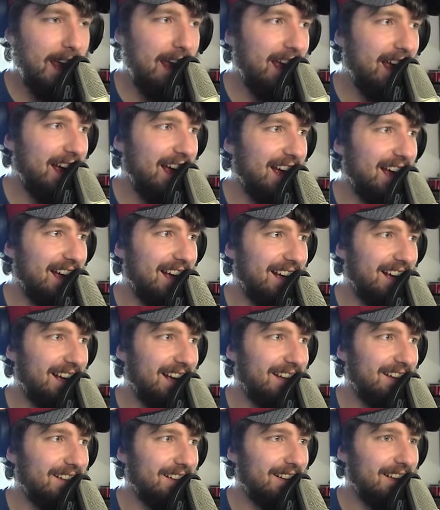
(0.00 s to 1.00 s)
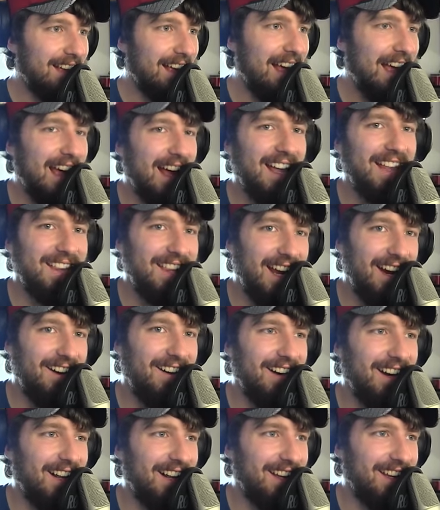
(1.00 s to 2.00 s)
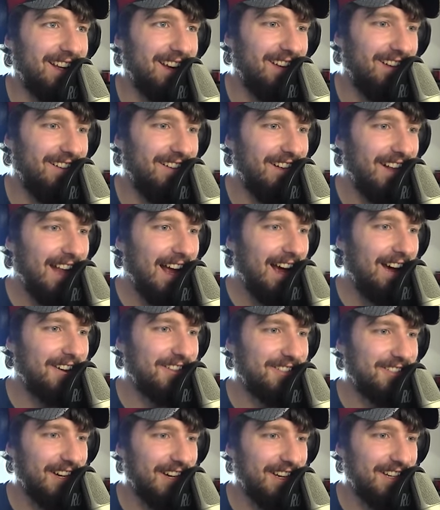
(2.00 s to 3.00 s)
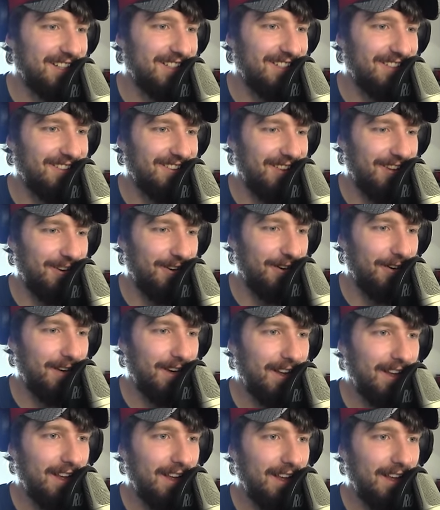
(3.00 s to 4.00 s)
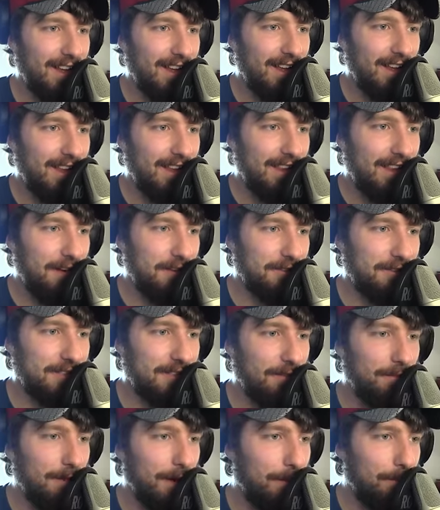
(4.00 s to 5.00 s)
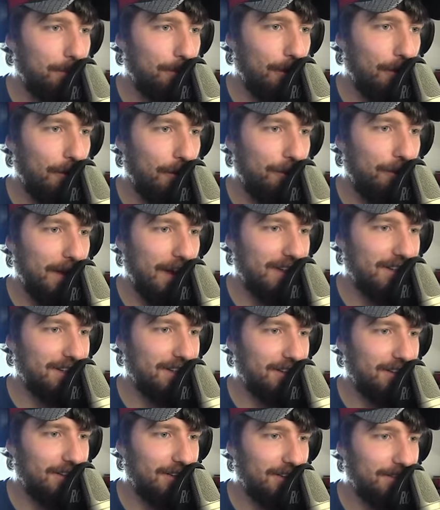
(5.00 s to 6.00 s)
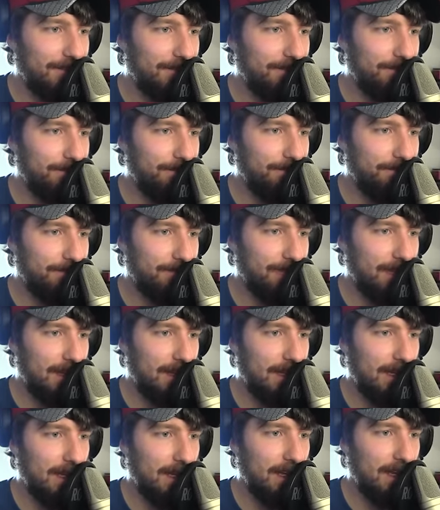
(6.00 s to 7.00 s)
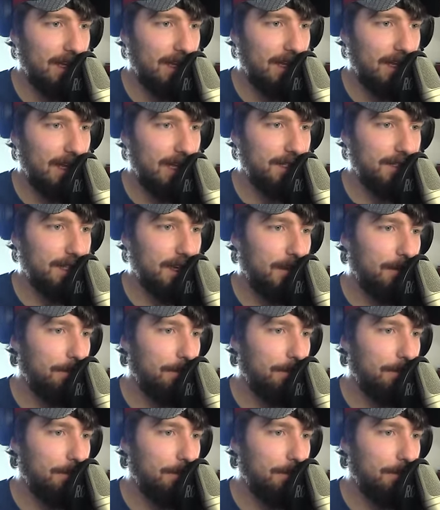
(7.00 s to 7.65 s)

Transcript: Get the jump shots! There it go. I was trying to Jeff's shoot like through. That was some professional. He's an